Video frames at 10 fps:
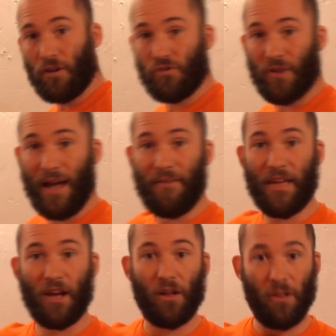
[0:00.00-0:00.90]
hard drive
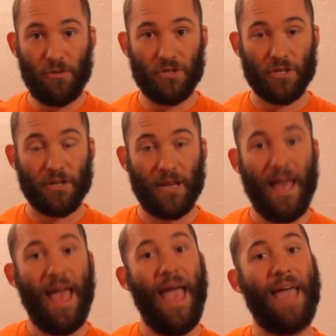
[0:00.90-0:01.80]
enclosure,
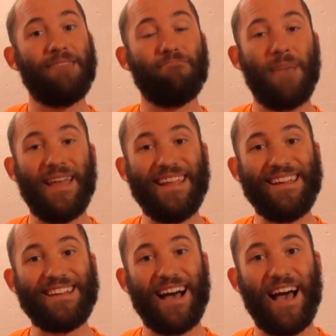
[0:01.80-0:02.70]
and
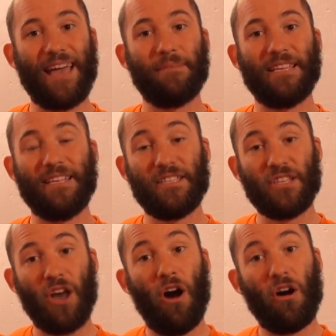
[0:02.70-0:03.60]
many times it is
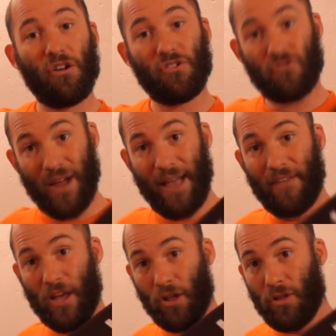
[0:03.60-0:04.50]
the hard drive
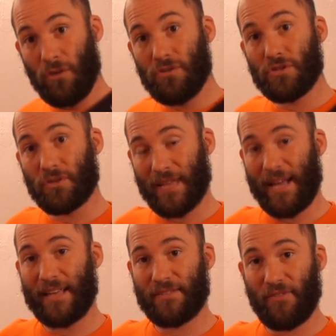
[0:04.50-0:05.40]
enclosure
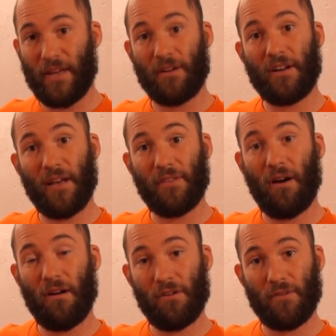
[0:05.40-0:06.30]
that has failed and not the
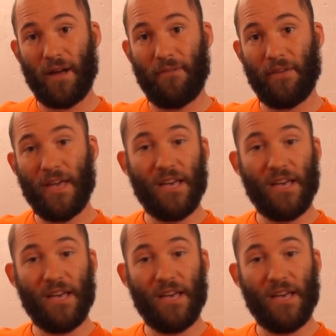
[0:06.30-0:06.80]
hard drive.